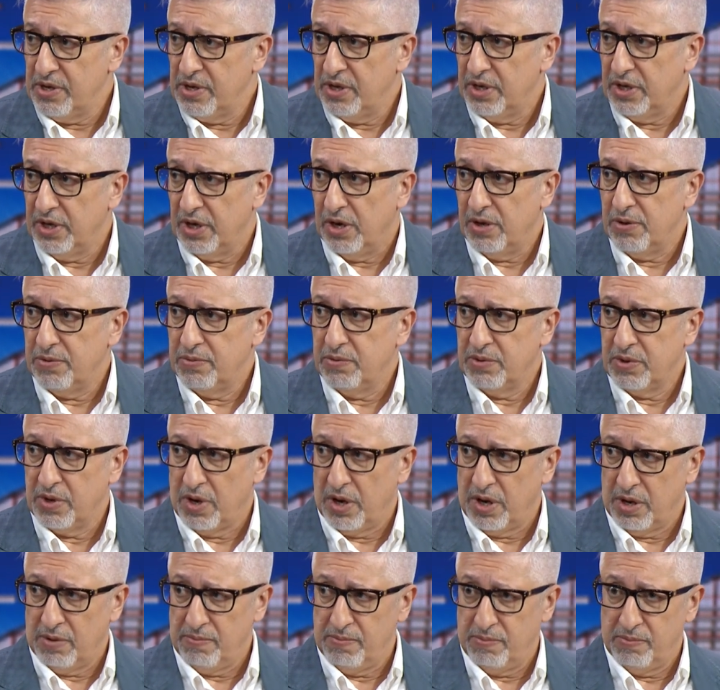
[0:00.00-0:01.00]
You
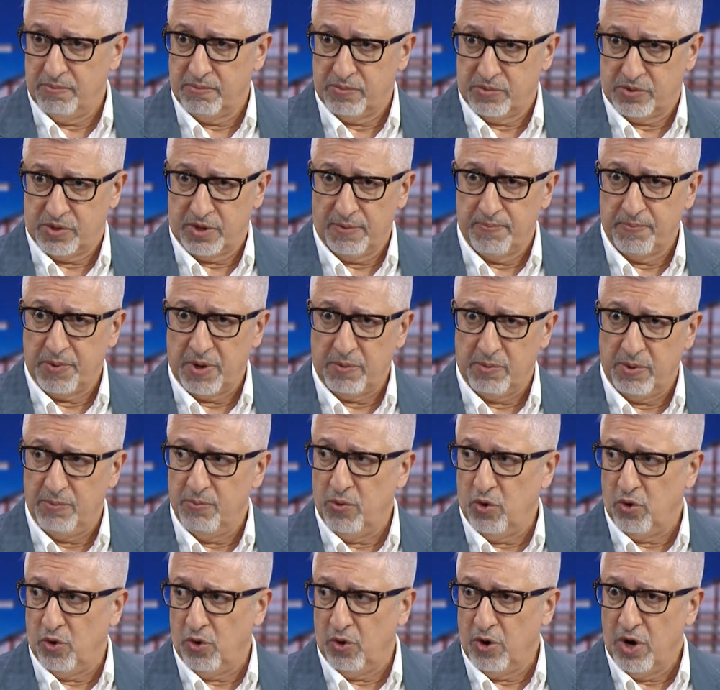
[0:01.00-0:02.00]
know, some people are
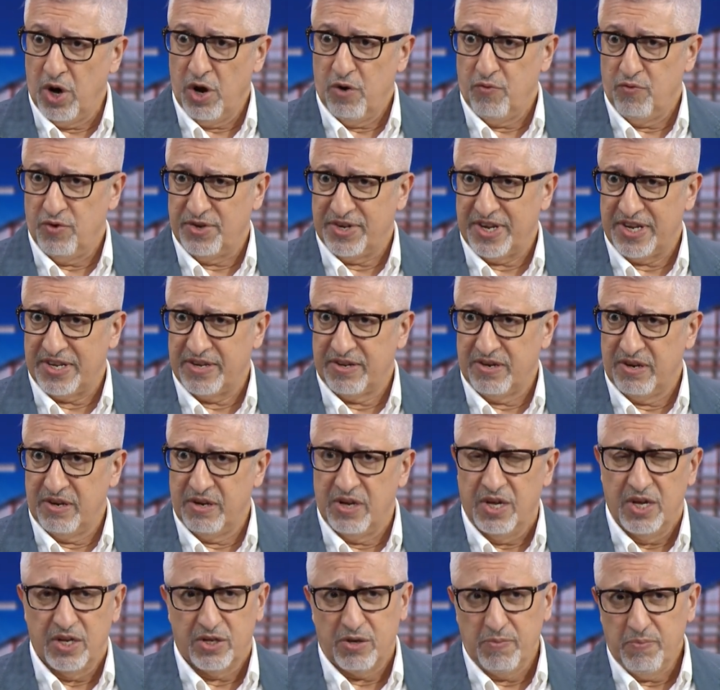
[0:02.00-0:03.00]
more resistant.
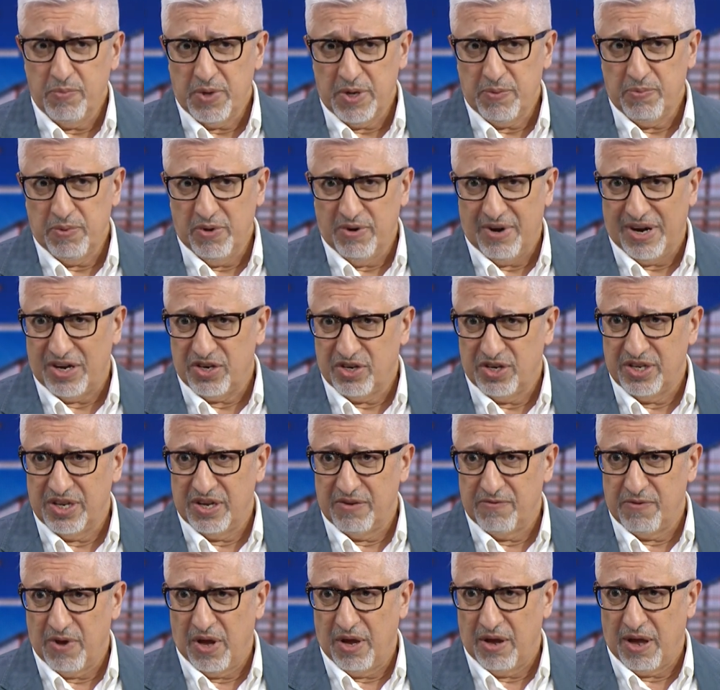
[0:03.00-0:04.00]
Some people who
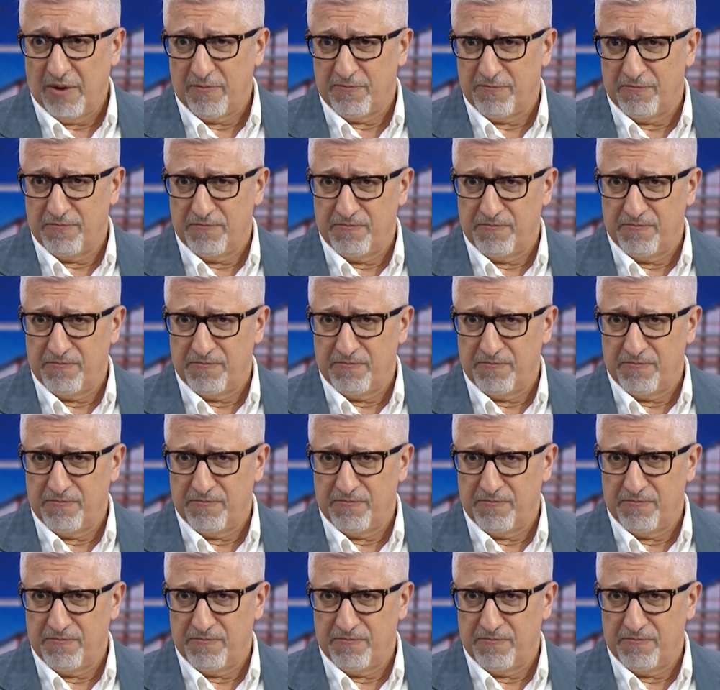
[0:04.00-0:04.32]
actually have